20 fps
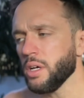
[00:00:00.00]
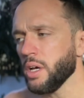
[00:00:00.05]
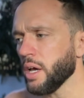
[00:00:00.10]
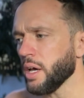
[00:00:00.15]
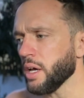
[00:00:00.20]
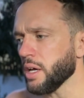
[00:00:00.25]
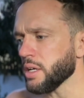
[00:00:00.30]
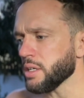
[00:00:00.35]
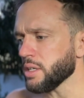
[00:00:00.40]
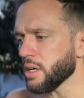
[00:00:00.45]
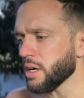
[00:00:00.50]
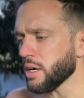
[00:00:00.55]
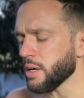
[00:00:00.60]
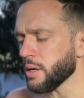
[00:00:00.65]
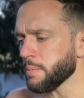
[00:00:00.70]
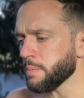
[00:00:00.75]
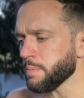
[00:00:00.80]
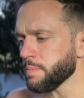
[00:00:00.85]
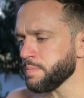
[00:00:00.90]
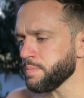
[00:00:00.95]
And
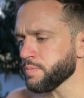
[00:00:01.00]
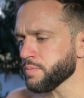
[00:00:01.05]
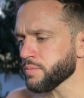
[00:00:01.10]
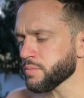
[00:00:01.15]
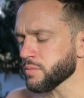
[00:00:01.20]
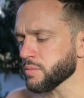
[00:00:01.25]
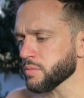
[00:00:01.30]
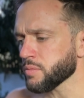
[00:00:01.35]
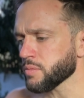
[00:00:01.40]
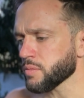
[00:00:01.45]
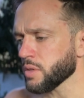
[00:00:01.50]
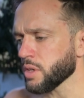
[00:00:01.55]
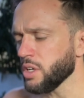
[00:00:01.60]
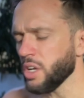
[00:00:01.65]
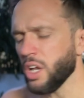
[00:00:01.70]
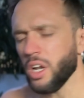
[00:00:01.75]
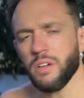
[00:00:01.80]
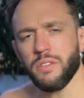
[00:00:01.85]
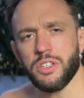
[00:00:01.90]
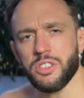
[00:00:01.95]
um,
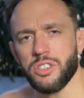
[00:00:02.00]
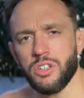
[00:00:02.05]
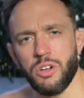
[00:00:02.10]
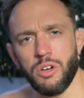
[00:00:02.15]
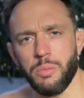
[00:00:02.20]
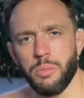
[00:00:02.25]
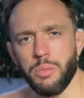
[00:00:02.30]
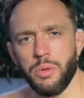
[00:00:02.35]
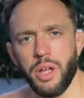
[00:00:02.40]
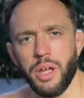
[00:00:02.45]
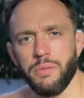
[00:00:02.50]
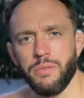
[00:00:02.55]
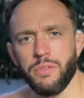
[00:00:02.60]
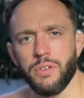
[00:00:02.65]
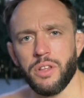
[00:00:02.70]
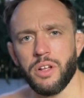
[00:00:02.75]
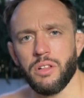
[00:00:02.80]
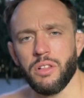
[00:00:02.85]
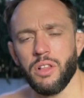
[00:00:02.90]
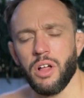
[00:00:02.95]
none of us are to blame for
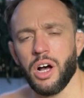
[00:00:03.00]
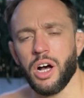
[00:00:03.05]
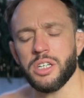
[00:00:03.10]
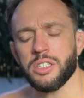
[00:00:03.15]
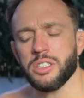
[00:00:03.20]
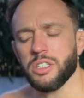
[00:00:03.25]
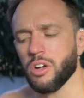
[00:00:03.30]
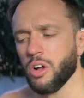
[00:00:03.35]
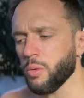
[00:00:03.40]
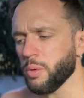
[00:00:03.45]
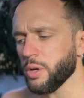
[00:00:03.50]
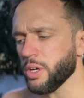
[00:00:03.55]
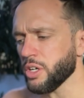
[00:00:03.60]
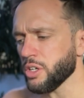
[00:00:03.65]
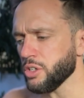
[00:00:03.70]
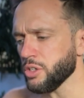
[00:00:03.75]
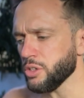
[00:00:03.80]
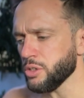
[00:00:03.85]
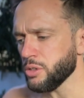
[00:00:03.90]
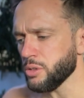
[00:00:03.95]
their loss, and all we
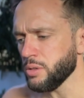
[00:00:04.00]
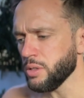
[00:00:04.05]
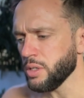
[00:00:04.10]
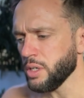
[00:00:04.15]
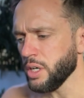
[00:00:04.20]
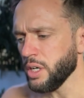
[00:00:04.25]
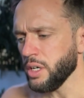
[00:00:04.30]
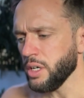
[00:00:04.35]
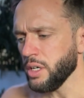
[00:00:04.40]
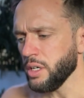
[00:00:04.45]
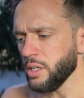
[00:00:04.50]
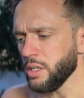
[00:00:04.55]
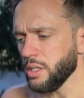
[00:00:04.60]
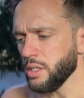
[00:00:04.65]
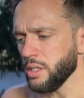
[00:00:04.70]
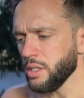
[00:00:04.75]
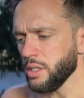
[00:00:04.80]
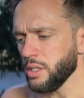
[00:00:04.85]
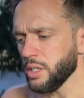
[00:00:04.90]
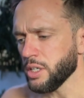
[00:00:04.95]
can do
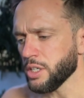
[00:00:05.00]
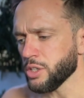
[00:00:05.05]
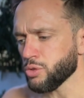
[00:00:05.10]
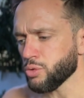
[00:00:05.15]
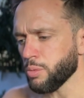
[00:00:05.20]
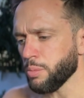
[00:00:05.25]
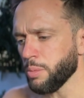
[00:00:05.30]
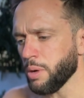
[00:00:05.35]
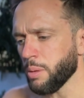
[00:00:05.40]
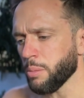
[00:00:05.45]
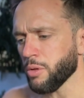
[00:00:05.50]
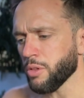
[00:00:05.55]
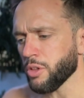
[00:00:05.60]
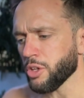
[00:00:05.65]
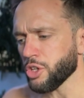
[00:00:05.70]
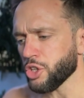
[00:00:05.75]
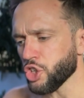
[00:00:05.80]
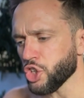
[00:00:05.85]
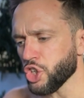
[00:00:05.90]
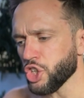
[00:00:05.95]
is remember the
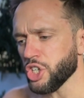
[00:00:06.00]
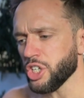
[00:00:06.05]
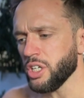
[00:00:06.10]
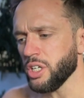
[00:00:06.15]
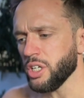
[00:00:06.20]
good,